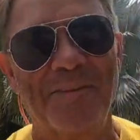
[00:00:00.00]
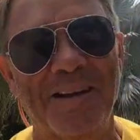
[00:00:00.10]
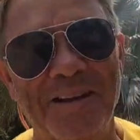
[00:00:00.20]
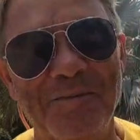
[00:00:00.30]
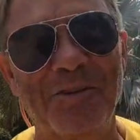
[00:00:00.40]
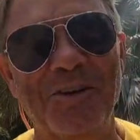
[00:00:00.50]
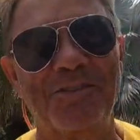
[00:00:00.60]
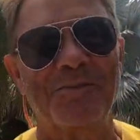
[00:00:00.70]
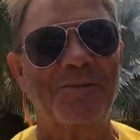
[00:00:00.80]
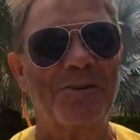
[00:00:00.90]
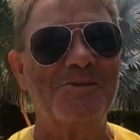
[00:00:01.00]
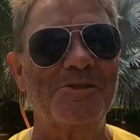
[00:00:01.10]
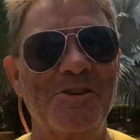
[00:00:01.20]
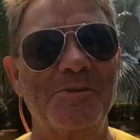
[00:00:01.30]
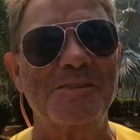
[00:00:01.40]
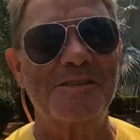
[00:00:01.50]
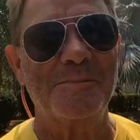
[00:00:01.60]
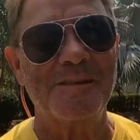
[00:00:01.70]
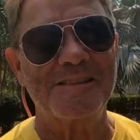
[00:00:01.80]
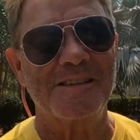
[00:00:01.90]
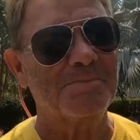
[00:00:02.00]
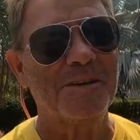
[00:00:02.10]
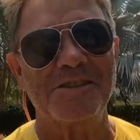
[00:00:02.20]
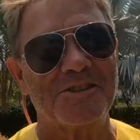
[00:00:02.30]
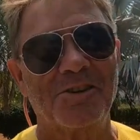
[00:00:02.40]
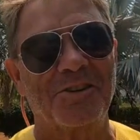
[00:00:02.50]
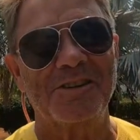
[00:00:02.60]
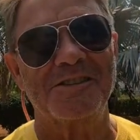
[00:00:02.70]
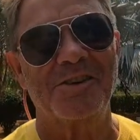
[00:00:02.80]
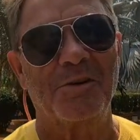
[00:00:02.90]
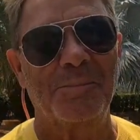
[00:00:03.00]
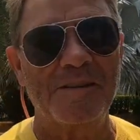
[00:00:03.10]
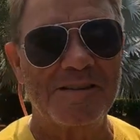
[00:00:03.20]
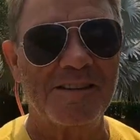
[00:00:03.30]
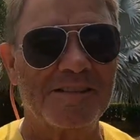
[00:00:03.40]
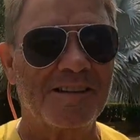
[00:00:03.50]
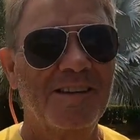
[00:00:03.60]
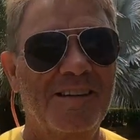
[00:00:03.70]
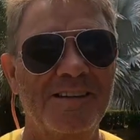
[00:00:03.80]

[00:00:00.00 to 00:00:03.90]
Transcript: I'm making money from YouTube. It's a business, but it's not. It's not a business.